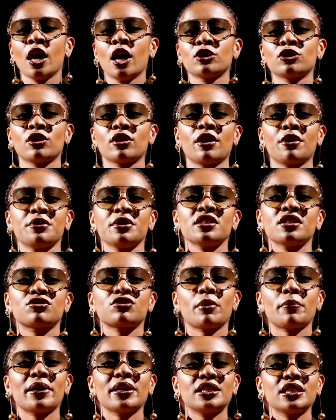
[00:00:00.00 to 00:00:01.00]
So there is a
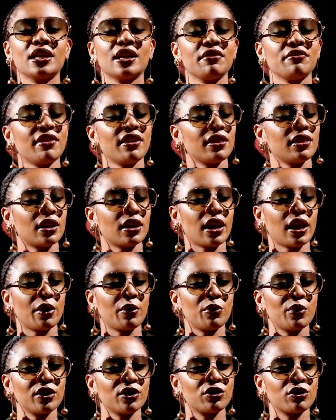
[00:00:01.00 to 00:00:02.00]
traumatic event that I
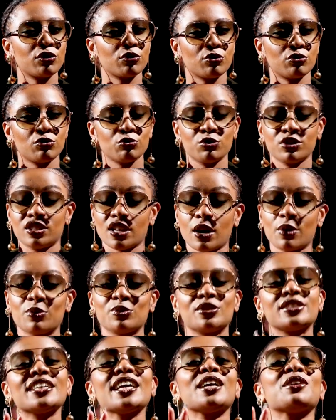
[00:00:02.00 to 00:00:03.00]
went through, which I
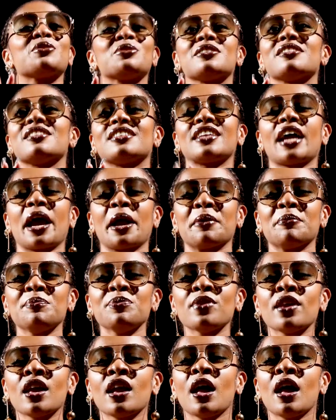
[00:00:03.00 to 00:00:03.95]
will tell with time.